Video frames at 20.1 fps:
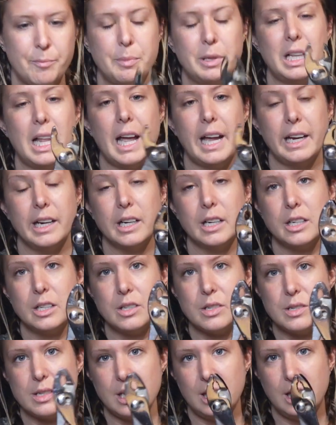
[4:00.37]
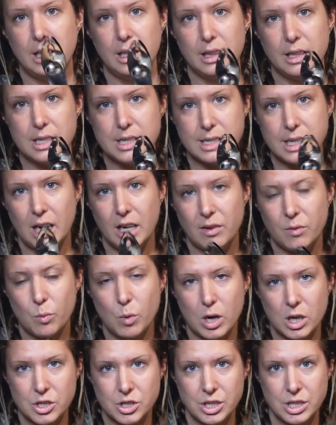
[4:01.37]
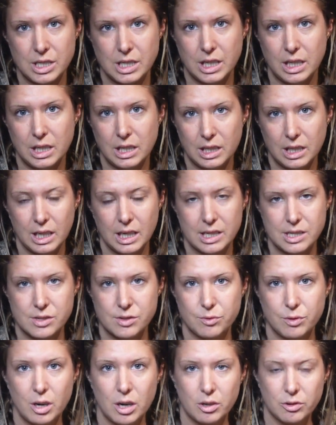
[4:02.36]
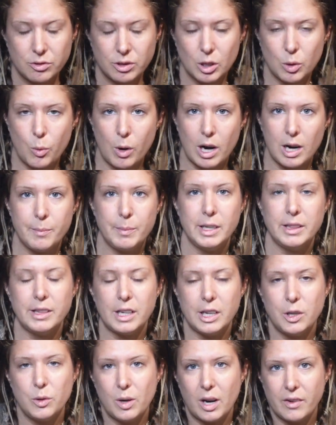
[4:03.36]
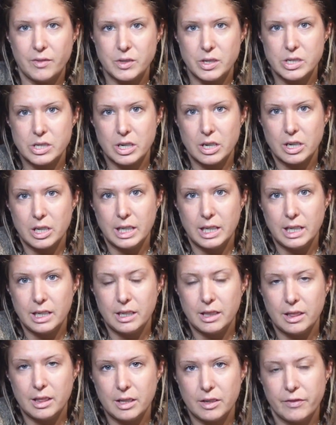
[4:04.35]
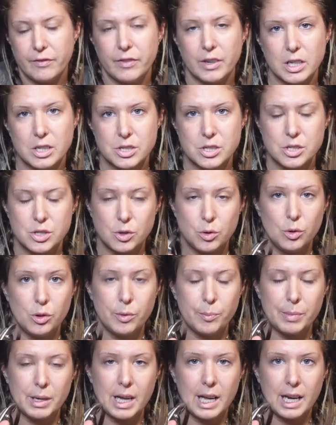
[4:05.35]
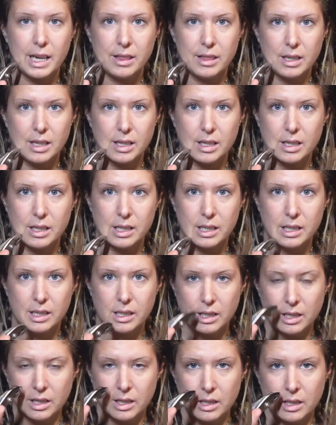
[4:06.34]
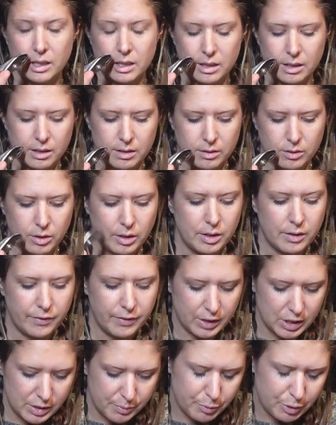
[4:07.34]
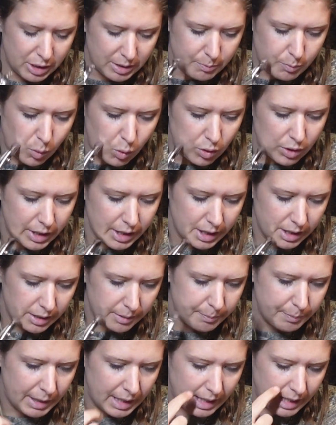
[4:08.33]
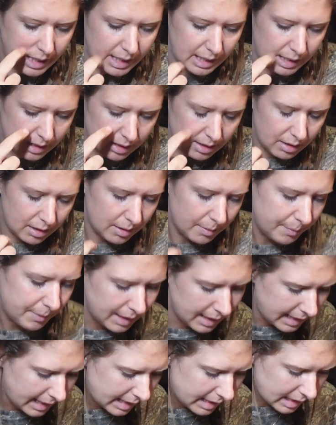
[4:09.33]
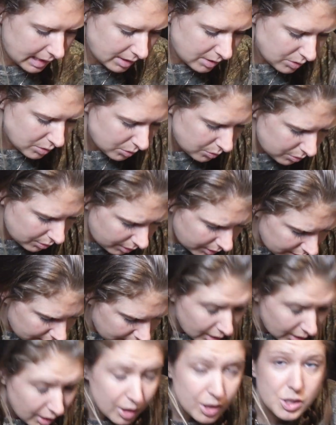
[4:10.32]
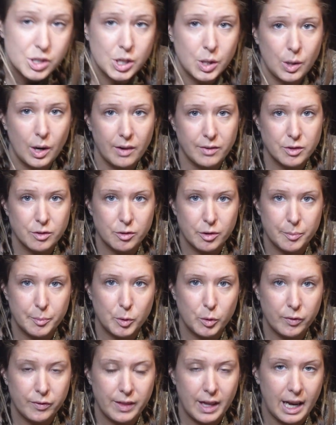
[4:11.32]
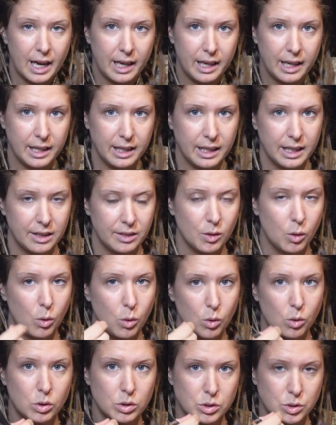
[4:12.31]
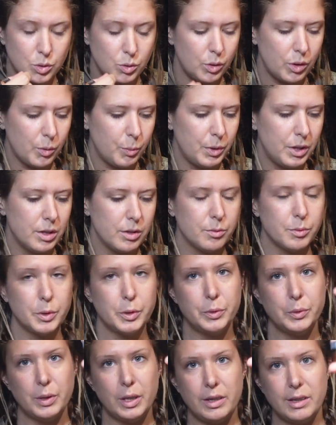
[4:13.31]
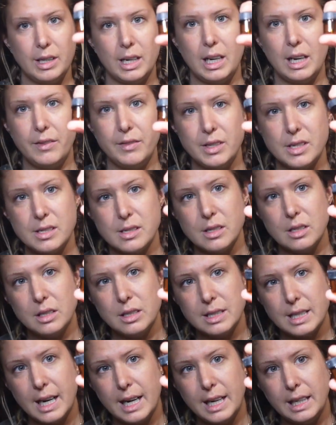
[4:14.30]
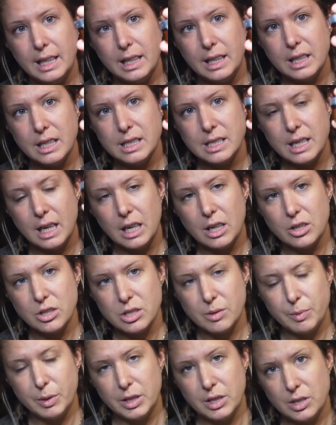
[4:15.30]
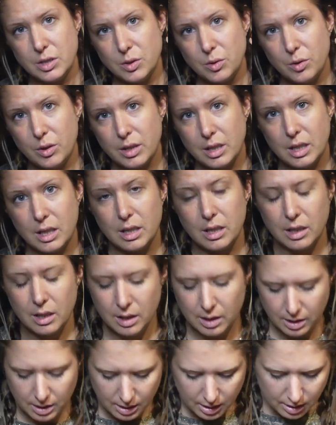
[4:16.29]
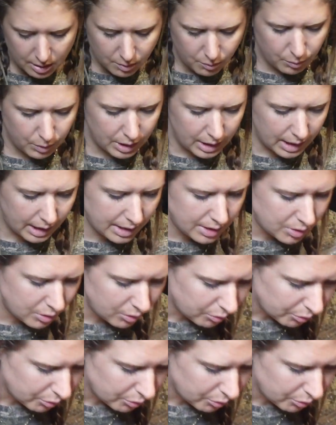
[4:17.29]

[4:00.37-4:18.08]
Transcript: pliers. In the state of Washington, it's a requirement that you have to turn in the first tooth behind the first premolar behind the canine tooth. So you have to remove that and get the whole tooth with the root, and then I have this little tiny container to put the tooth in when I do